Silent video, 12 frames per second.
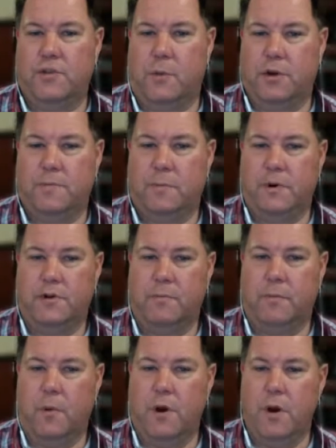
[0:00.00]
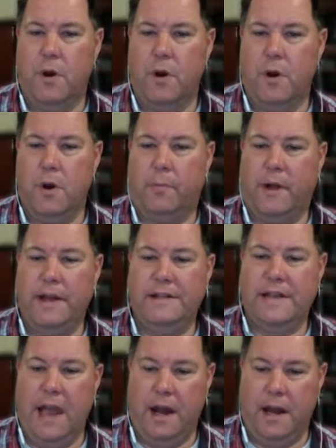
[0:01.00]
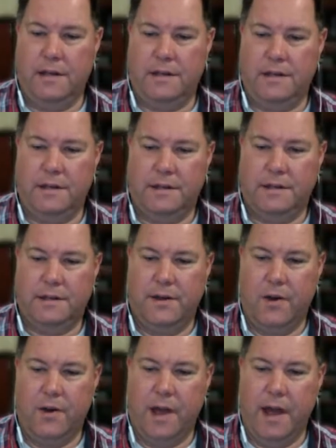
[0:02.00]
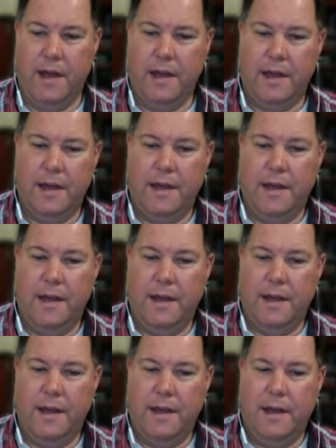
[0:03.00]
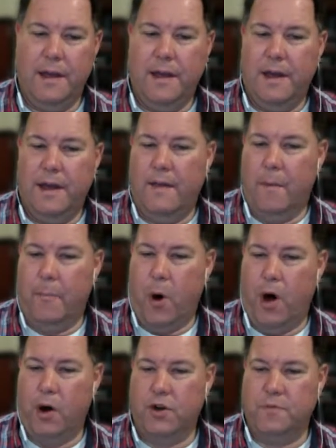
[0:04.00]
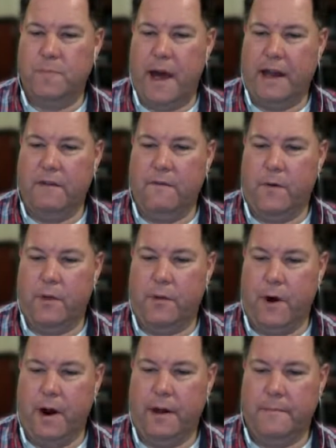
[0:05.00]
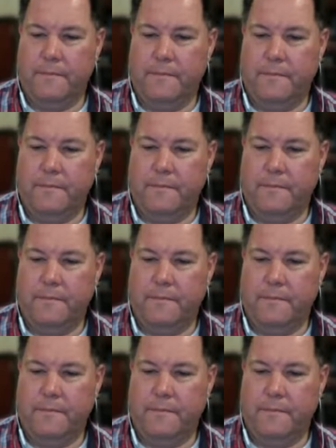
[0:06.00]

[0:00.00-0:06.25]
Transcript: sports person, but when you're playing tennis, okay, the ball goes back and forth, right?